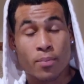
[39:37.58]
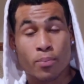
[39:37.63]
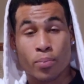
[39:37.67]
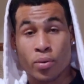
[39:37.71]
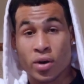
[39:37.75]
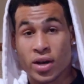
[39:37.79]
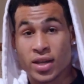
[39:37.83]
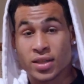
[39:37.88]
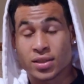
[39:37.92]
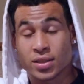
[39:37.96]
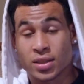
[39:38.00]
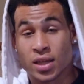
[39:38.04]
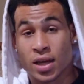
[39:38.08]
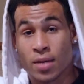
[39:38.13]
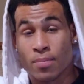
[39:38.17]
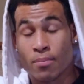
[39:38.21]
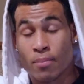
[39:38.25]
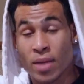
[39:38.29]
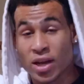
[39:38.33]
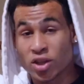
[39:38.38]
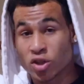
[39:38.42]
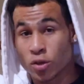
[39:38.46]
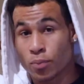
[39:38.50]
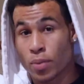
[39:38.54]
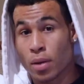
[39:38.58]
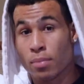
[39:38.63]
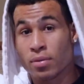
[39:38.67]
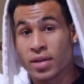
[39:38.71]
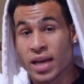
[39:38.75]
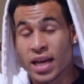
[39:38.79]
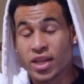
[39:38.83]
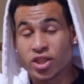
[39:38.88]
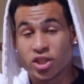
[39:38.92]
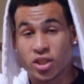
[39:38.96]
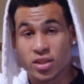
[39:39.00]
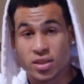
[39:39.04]
put into major
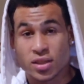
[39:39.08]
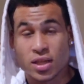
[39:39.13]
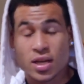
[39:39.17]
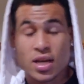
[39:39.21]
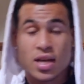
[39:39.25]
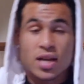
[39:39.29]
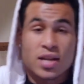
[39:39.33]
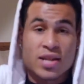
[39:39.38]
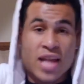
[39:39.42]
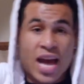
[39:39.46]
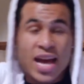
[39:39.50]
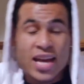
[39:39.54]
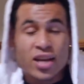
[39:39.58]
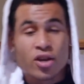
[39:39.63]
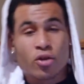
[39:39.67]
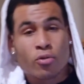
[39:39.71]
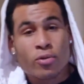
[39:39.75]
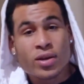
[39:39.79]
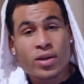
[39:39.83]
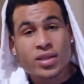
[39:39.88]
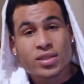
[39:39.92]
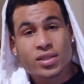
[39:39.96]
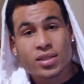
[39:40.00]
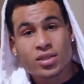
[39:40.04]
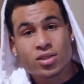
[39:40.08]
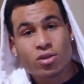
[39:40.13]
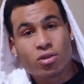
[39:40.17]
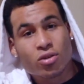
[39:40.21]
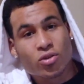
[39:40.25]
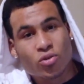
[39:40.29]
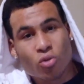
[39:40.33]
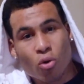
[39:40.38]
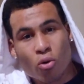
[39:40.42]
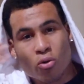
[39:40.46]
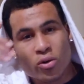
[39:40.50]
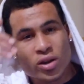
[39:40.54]
publications. That increases your
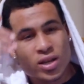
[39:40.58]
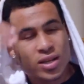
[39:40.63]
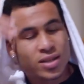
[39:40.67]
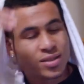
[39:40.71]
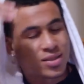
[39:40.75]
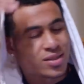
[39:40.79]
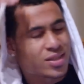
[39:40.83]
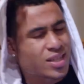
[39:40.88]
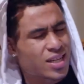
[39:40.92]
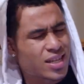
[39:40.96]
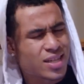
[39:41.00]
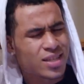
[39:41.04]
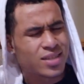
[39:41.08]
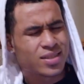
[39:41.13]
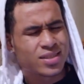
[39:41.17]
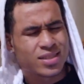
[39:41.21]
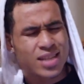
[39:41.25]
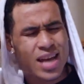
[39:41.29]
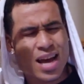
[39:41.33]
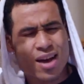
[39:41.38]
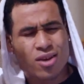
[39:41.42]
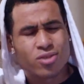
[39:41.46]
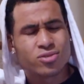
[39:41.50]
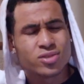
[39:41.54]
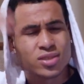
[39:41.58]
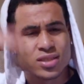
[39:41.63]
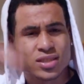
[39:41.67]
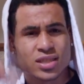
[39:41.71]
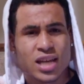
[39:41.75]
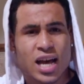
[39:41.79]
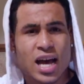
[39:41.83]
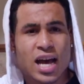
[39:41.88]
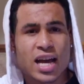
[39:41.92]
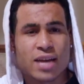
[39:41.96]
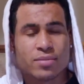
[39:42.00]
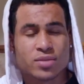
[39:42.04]
authority 10,000
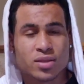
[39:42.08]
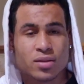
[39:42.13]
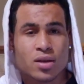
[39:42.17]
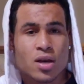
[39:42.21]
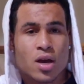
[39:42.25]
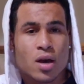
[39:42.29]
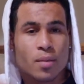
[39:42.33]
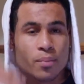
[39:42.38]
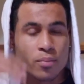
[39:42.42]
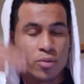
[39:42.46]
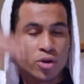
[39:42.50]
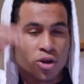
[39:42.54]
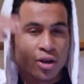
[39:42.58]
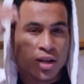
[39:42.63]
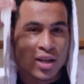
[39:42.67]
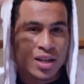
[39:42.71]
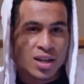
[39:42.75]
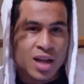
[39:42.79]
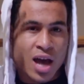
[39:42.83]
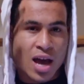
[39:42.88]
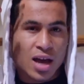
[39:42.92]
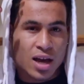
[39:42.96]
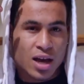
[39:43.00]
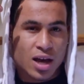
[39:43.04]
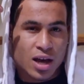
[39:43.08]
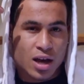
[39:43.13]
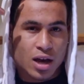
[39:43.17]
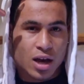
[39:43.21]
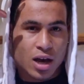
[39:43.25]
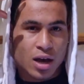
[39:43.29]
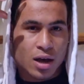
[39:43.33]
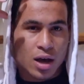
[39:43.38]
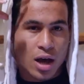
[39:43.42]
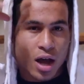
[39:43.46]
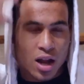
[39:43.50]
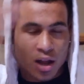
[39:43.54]
times. You're getting a lot
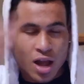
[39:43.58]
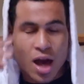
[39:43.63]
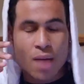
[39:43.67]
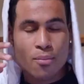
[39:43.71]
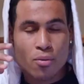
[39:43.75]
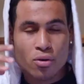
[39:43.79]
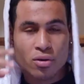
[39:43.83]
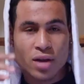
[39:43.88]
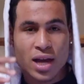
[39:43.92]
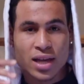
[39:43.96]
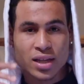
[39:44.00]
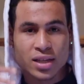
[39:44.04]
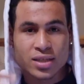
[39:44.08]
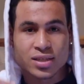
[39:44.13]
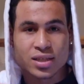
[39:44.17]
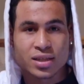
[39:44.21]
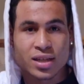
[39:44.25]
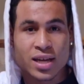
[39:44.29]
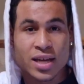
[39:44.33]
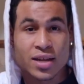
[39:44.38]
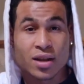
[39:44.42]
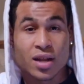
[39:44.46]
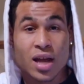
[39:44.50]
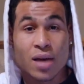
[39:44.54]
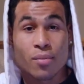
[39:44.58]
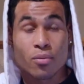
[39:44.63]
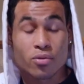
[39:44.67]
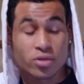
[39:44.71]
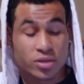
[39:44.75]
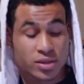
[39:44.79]
a lot more likely to land a lot more